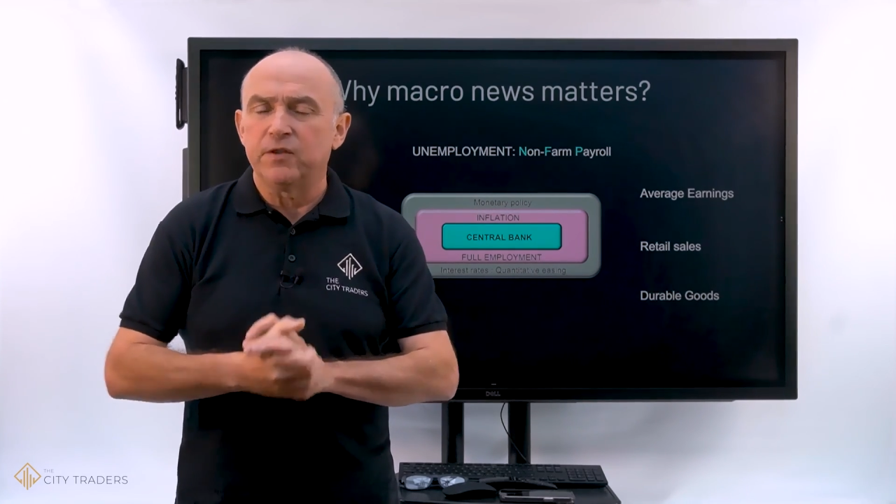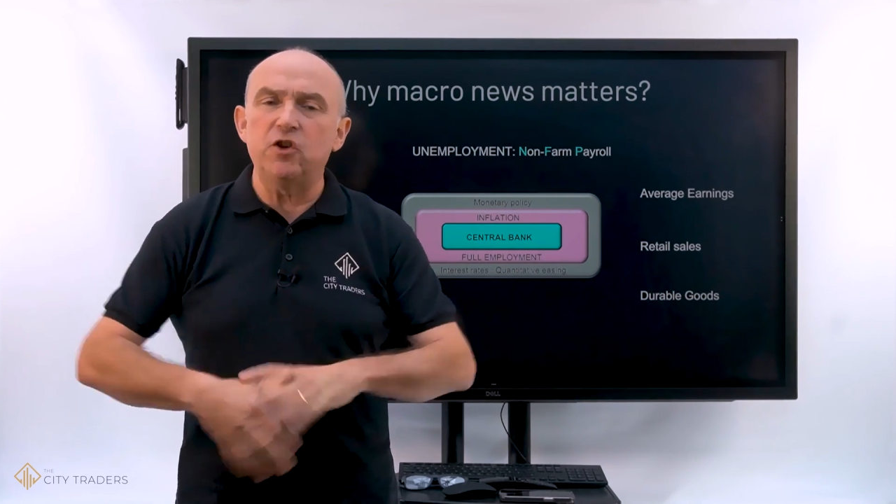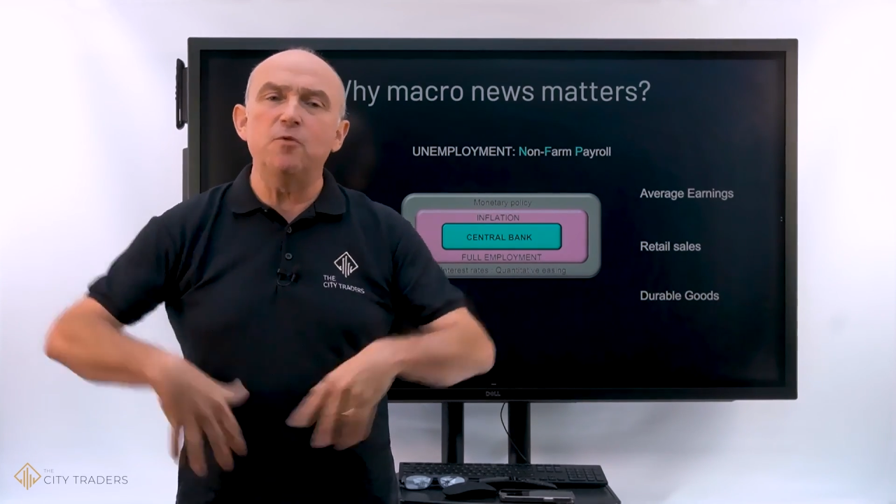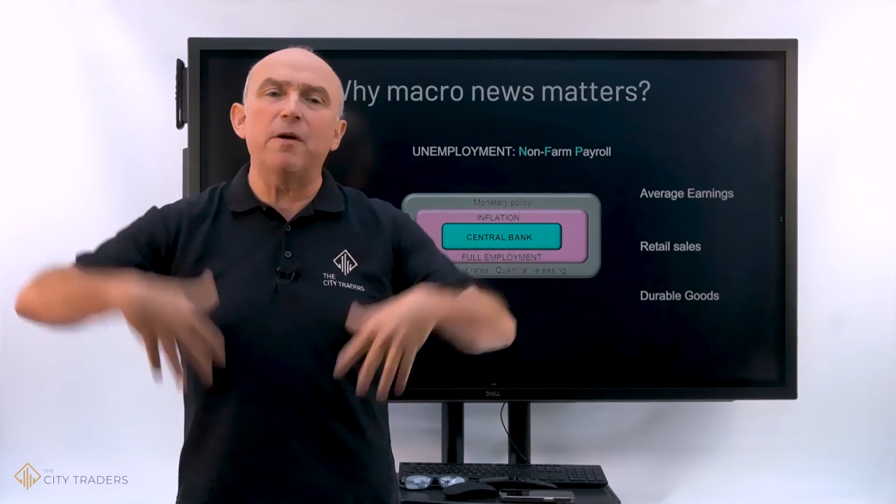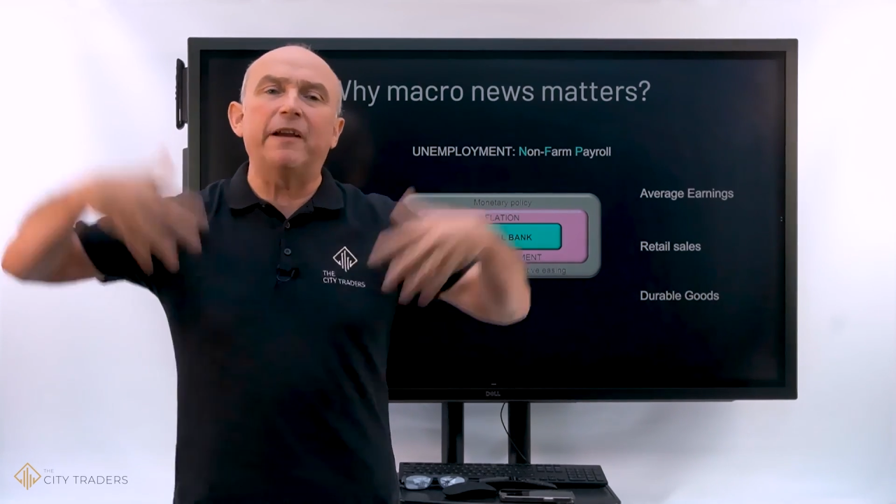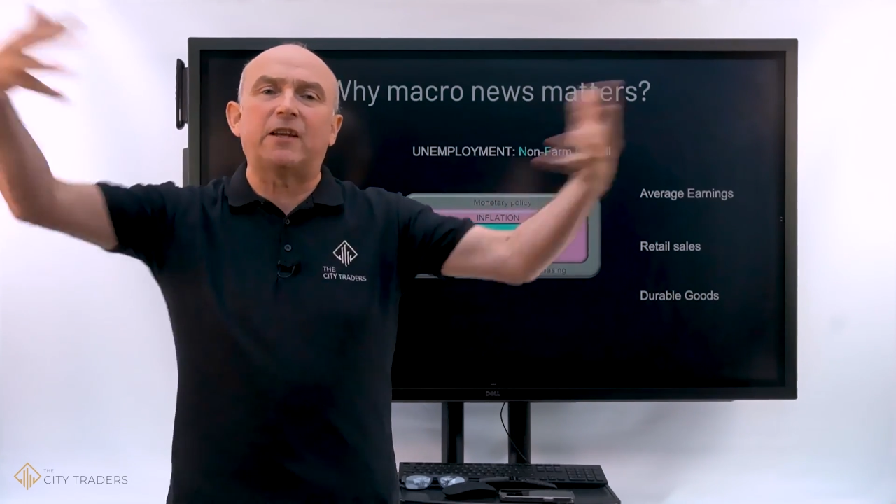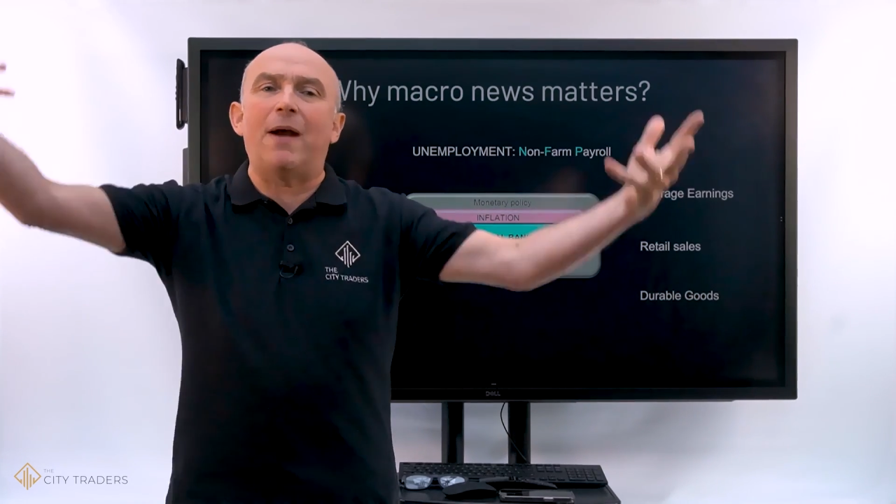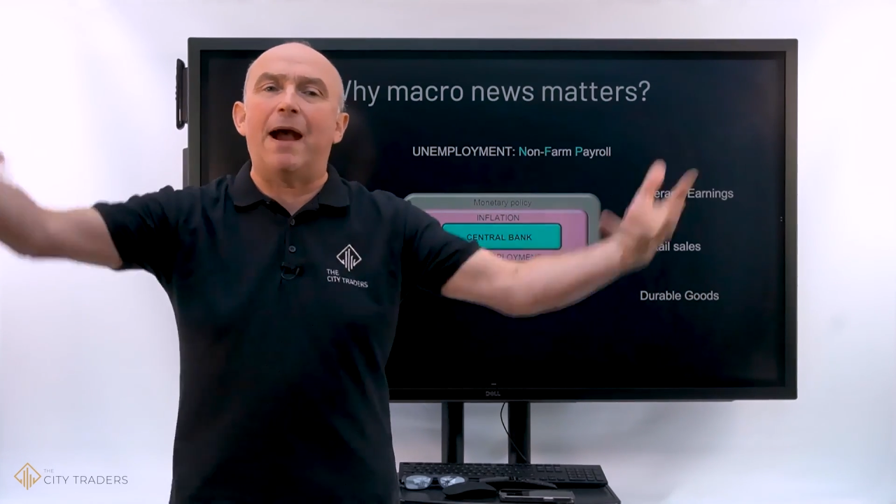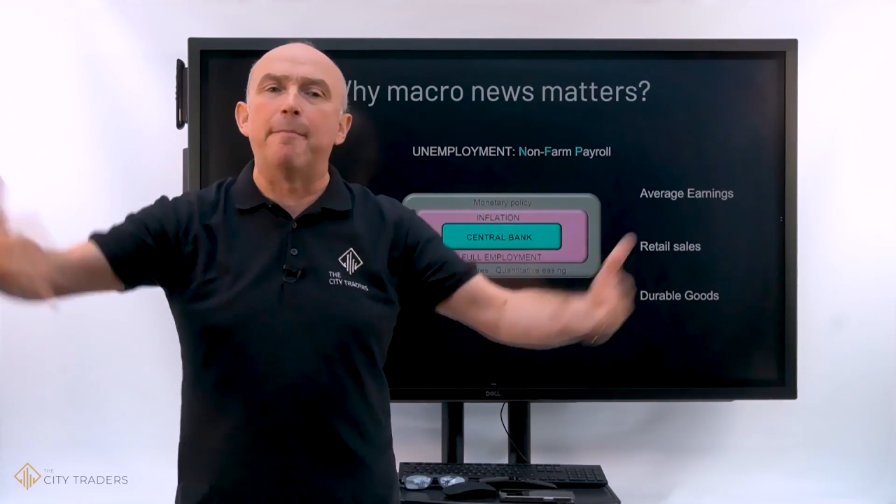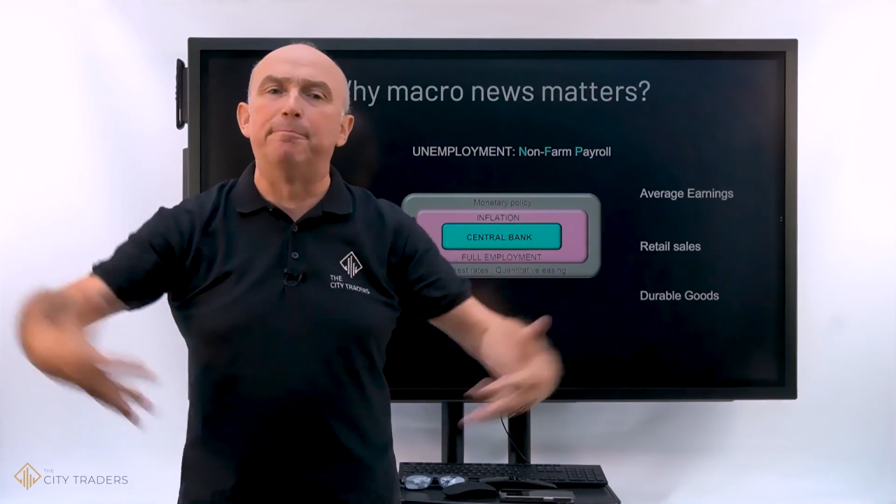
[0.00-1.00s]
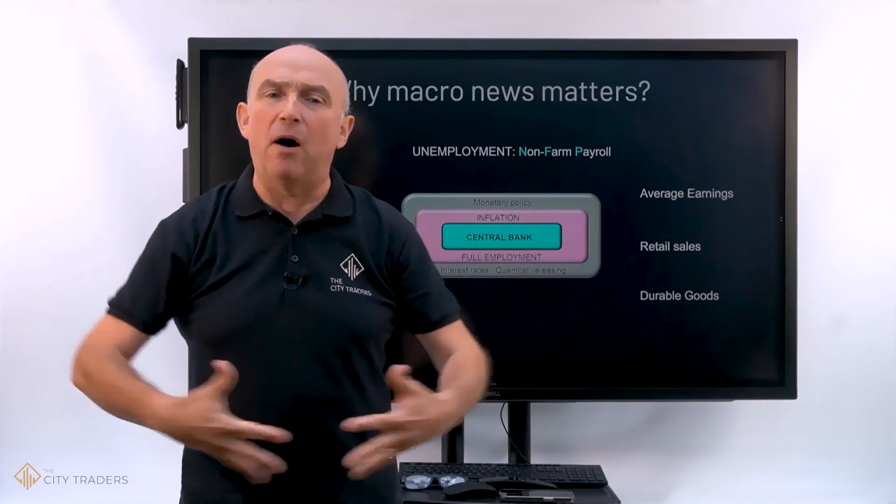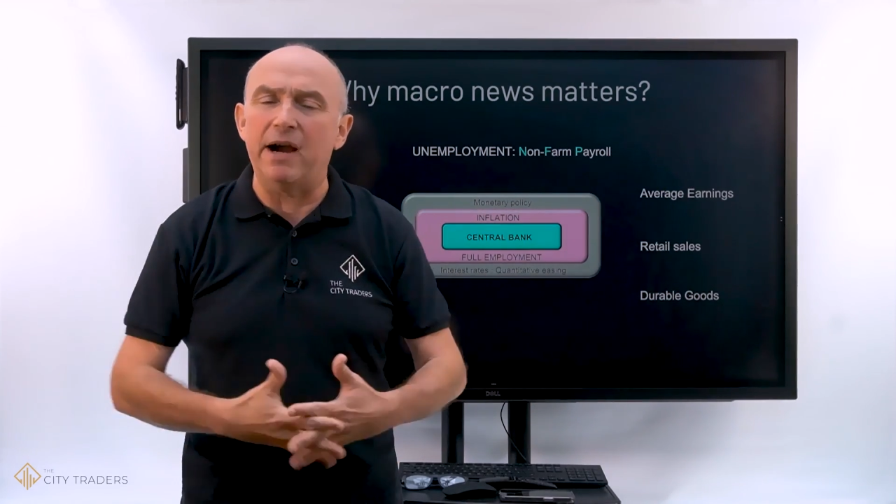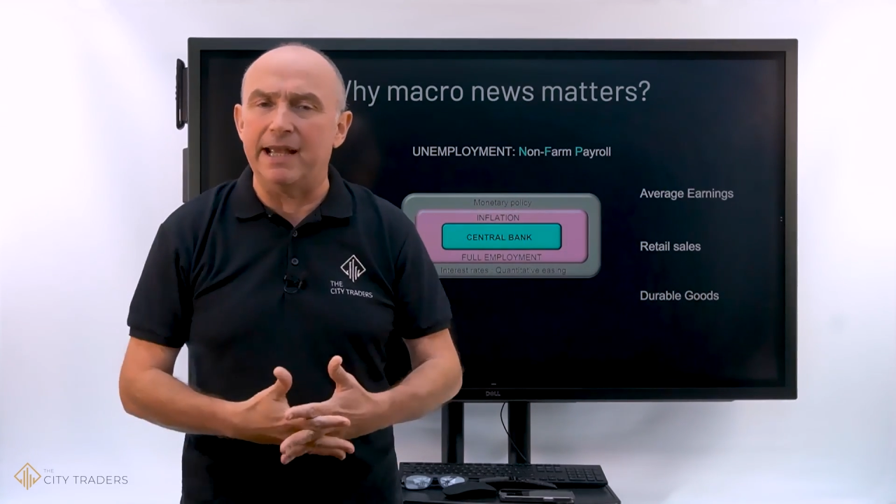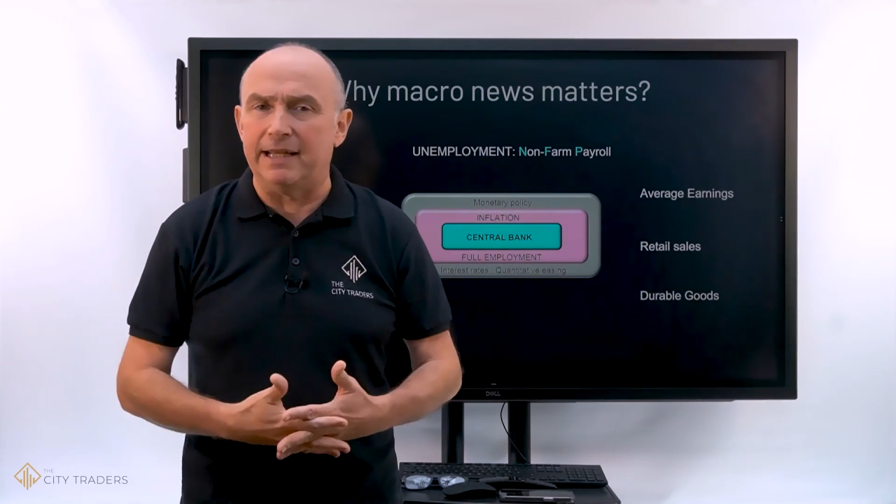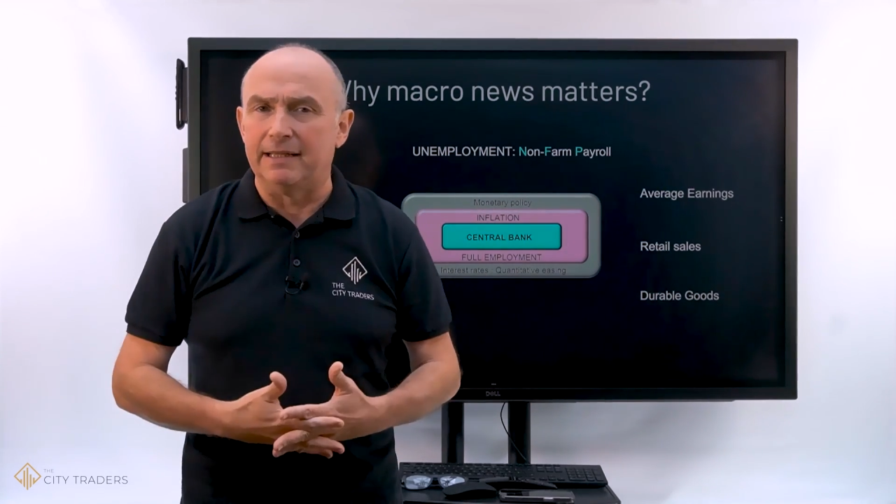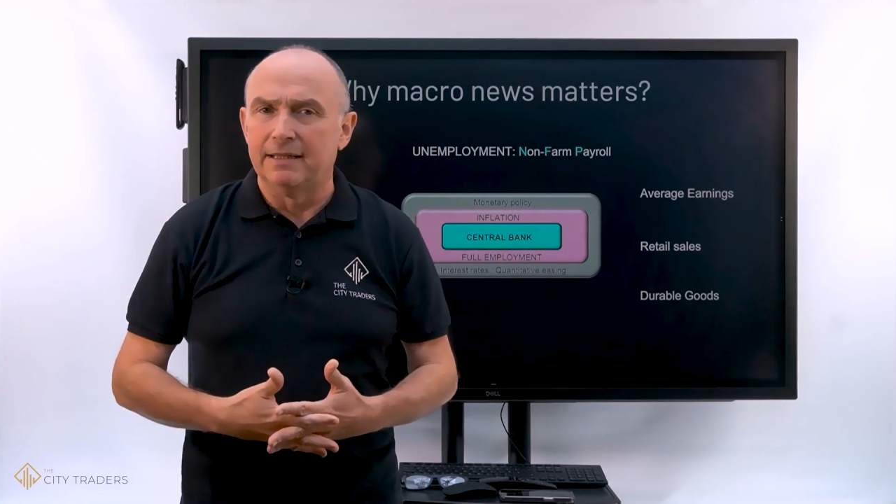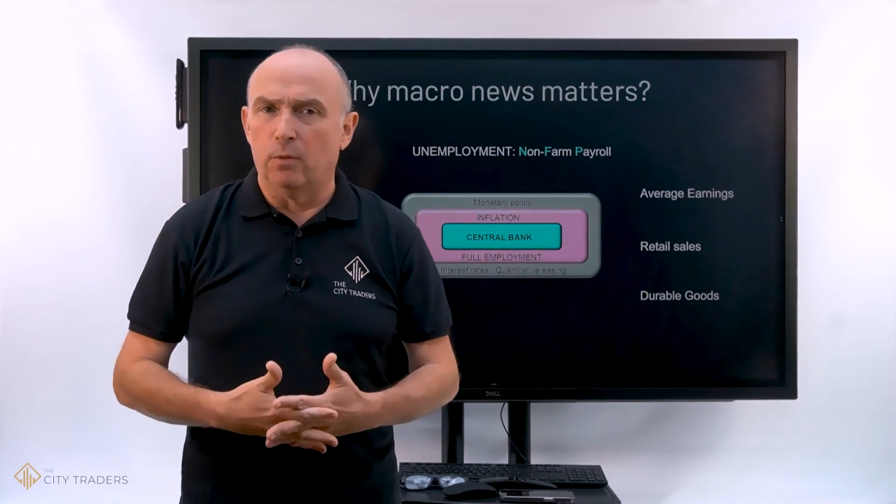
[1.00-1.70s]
then you might go out and buy